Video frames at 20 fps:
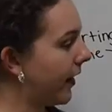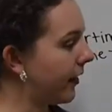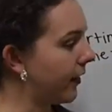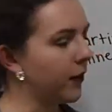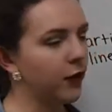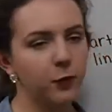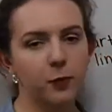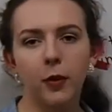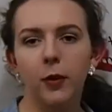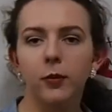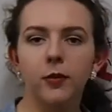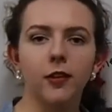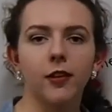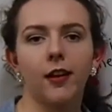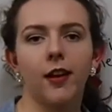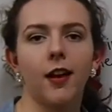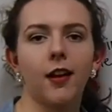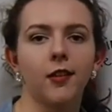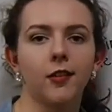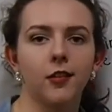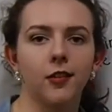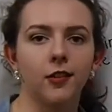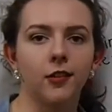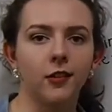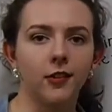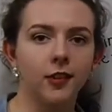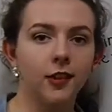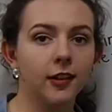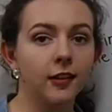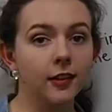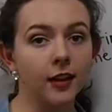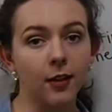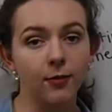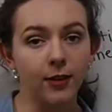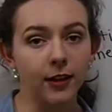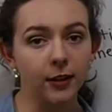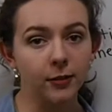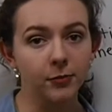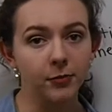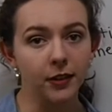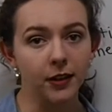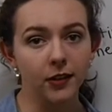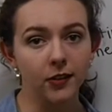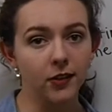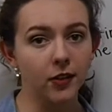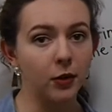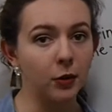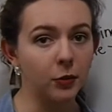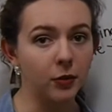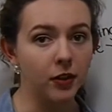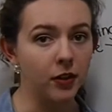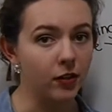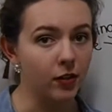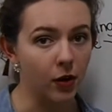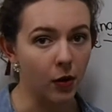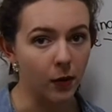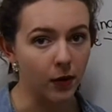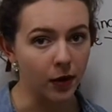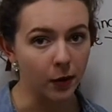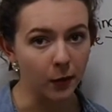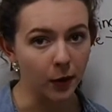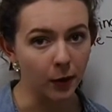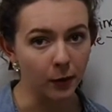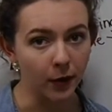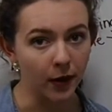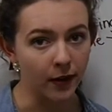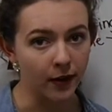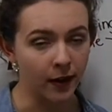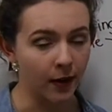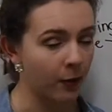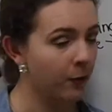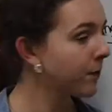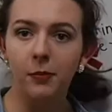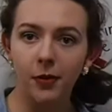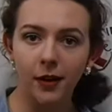this boat has their sail luffing because they don't need to go anywhere right now,